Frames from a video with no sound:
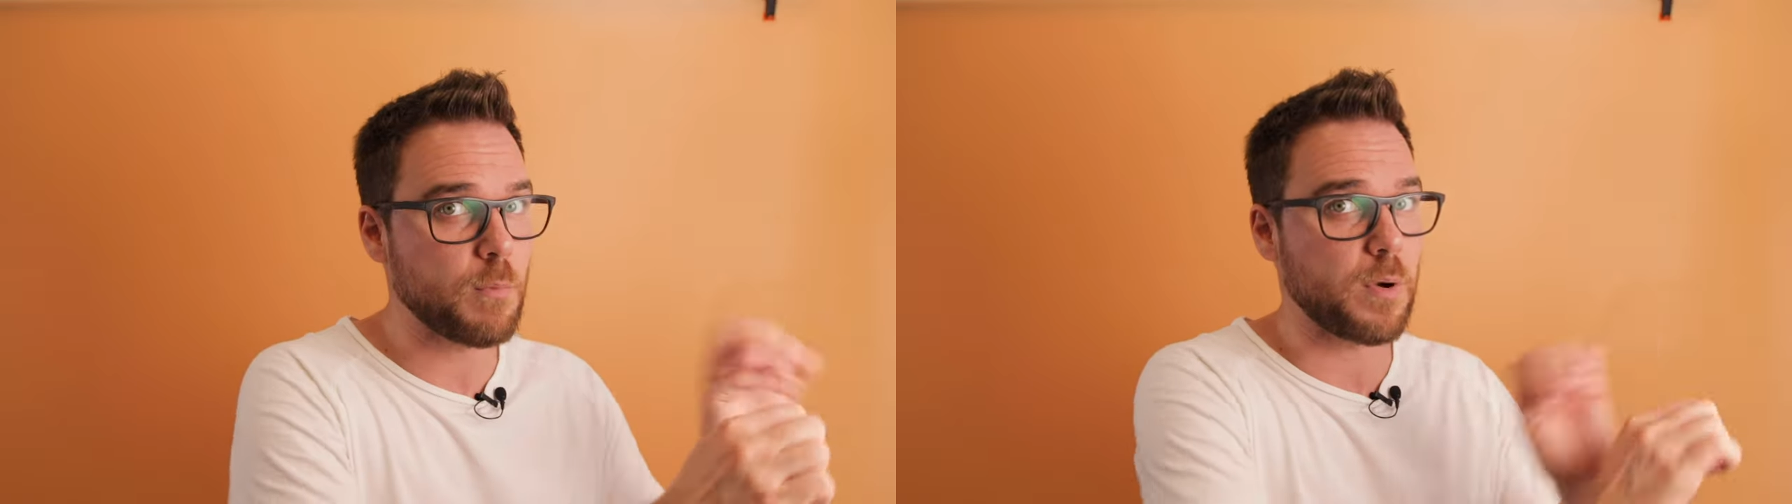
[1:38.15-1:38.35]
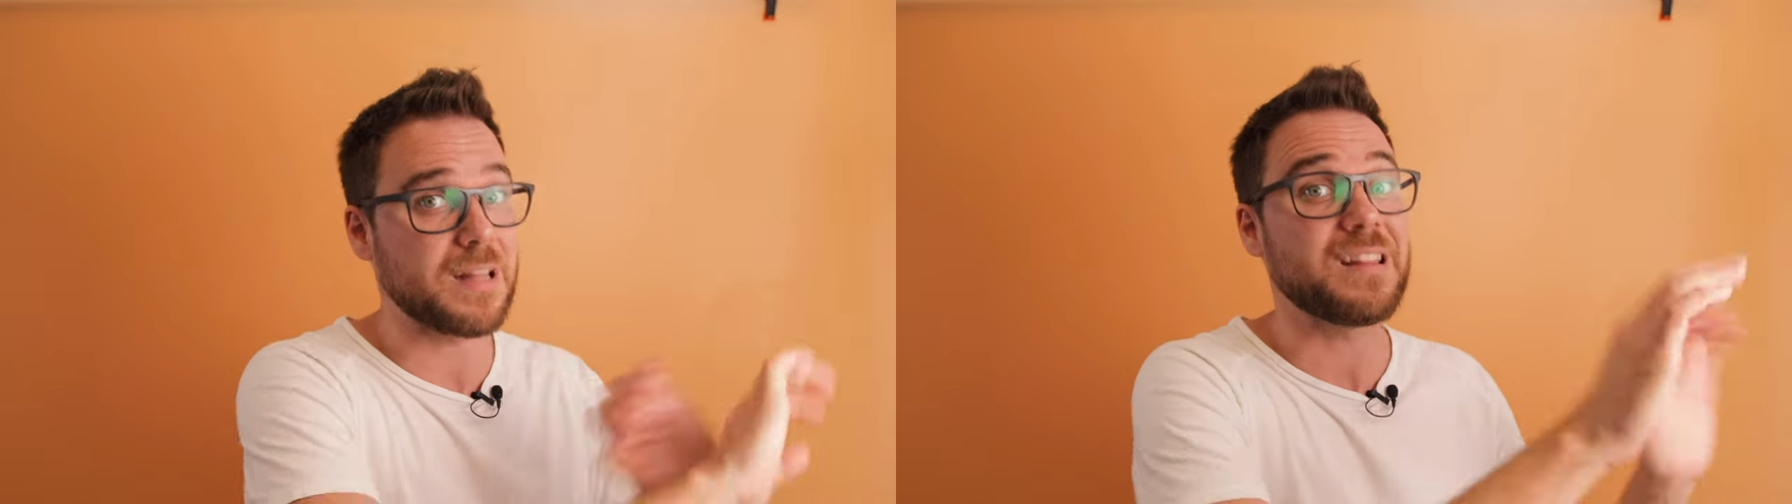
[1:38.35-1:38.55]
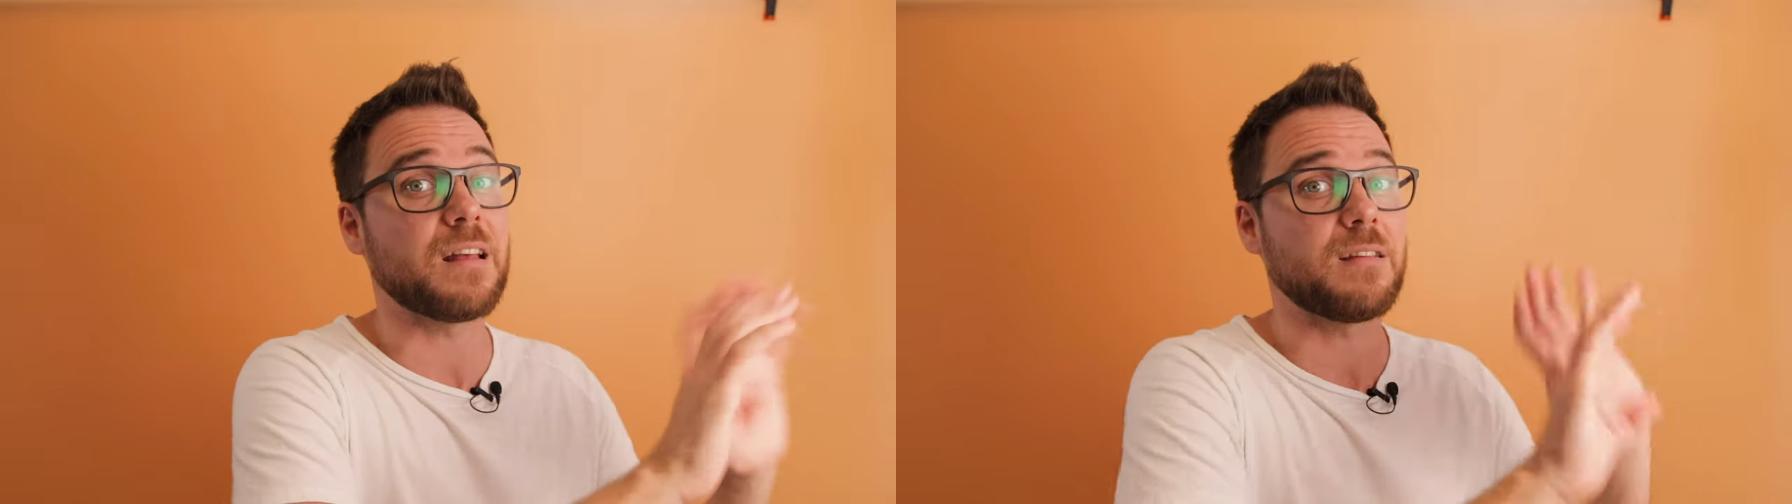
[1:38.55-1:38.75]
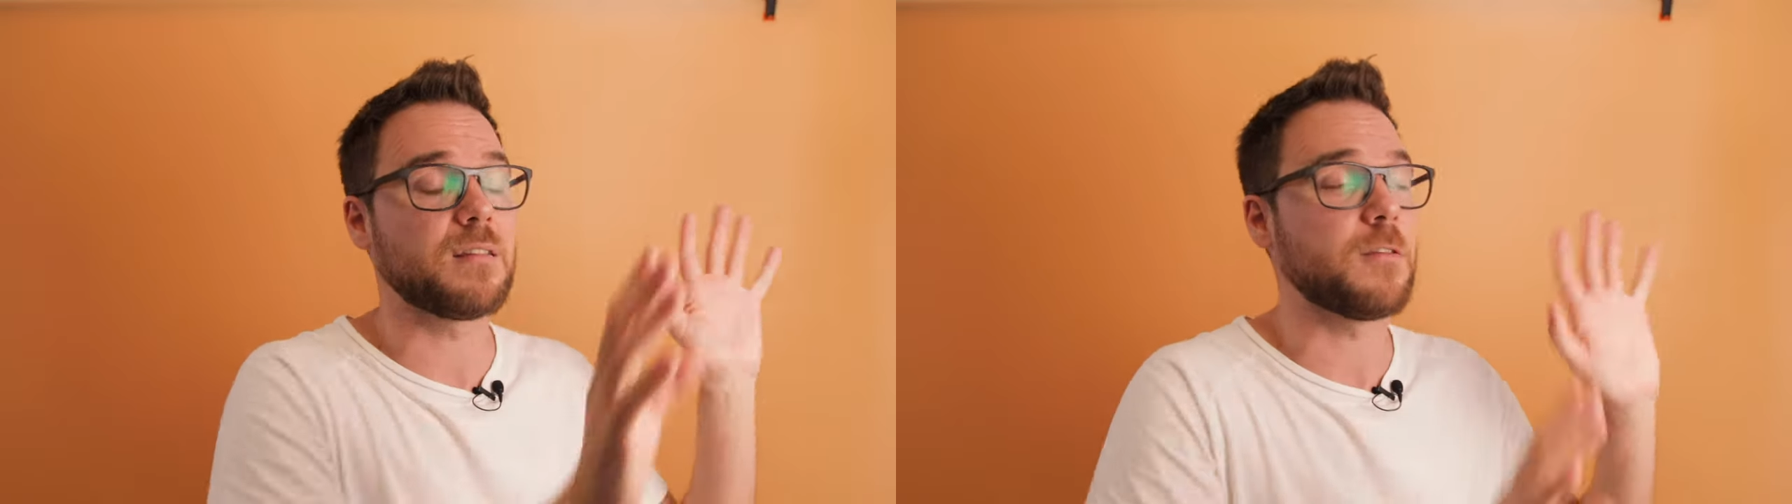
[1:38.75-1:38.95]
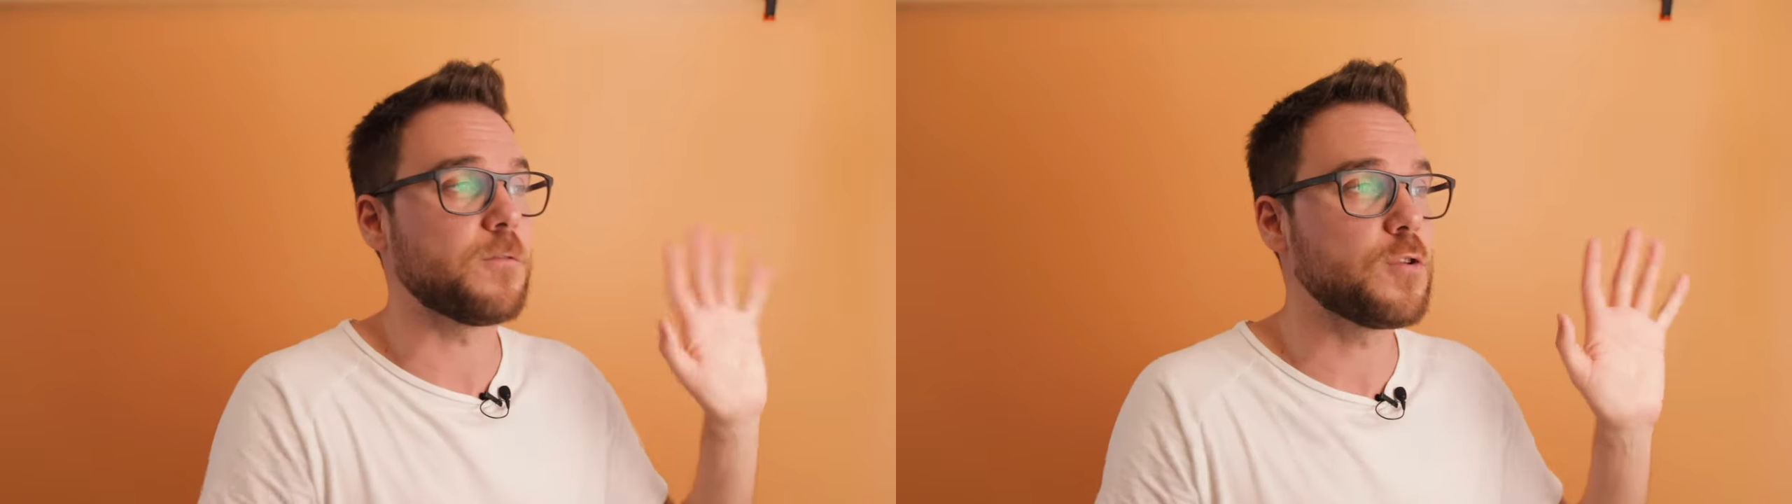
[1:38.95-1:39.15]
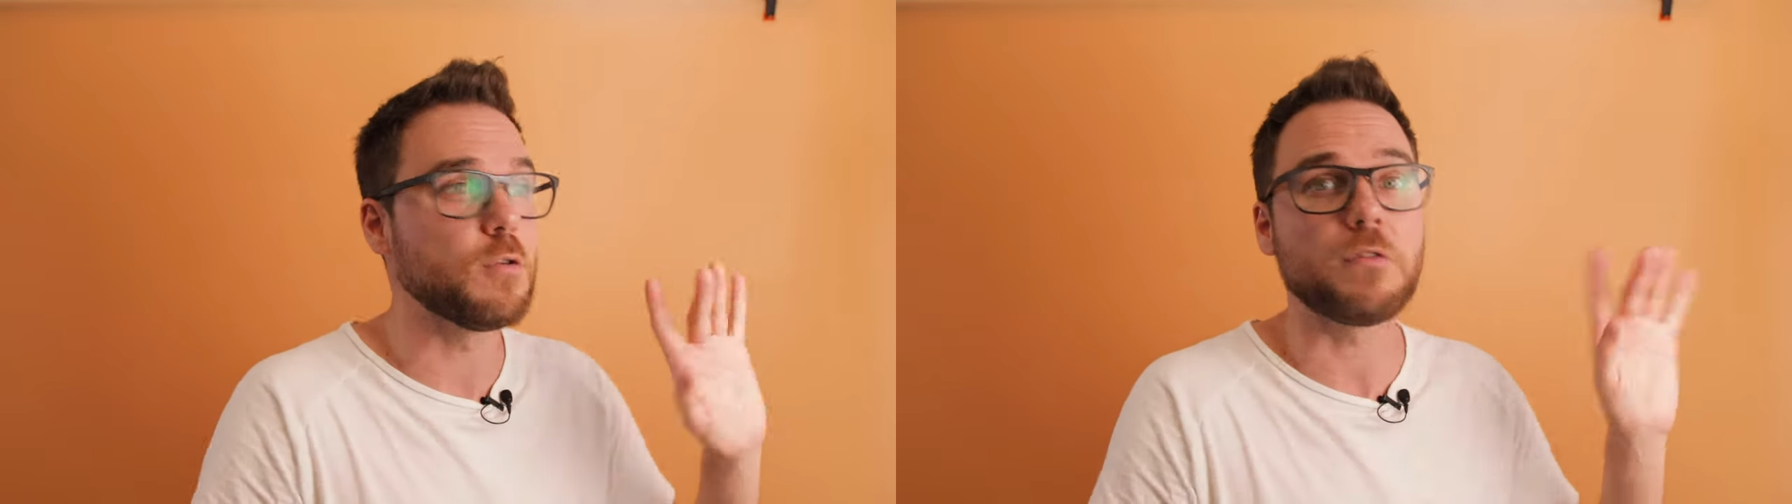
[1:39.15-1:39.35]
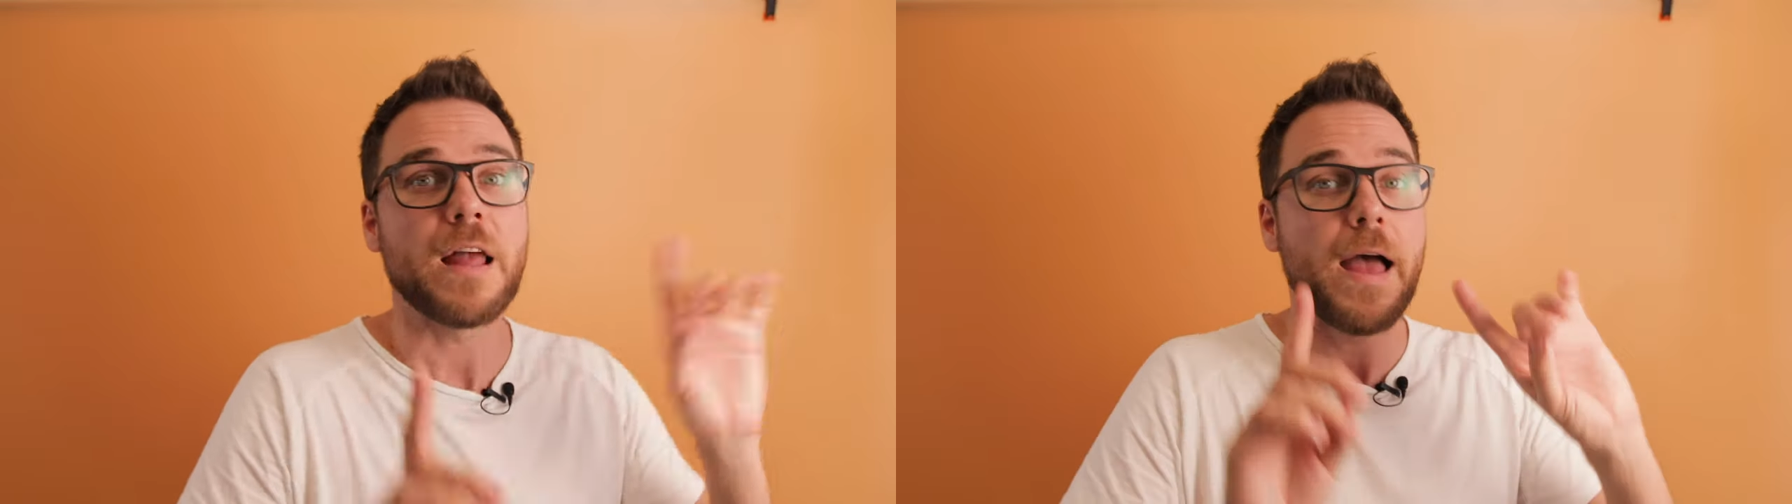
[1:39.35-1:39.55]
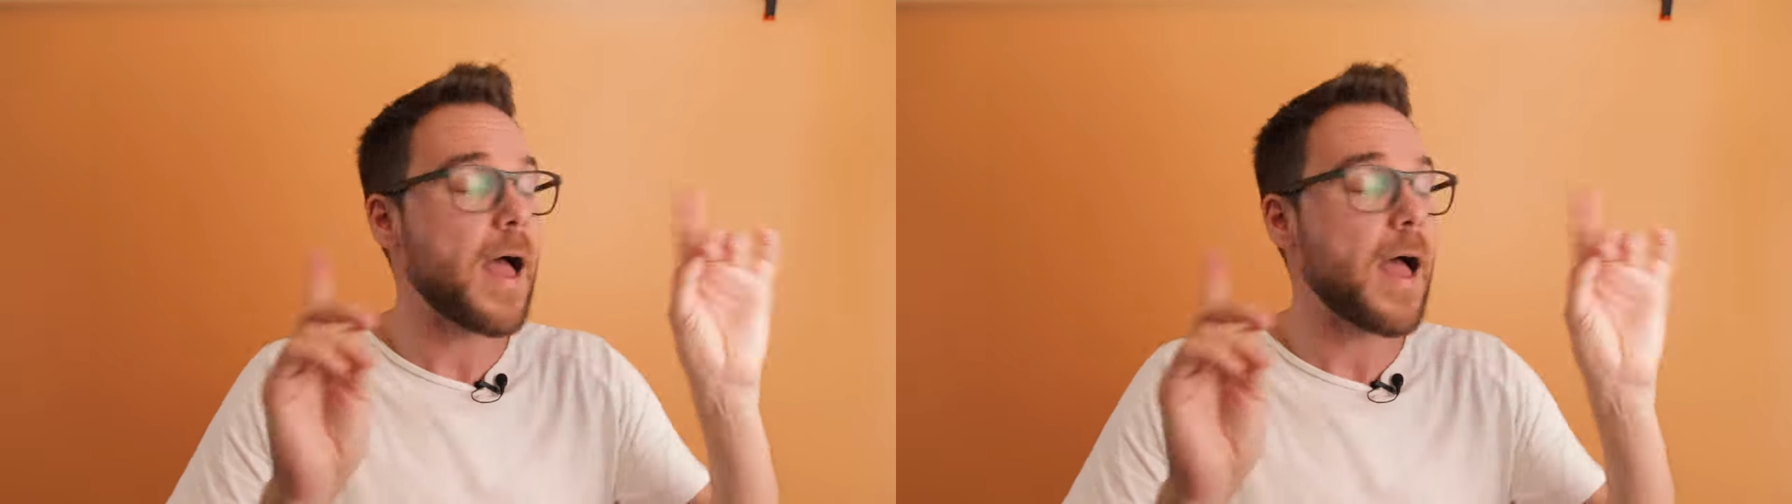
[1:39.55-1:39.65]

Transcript: but it gets diffused.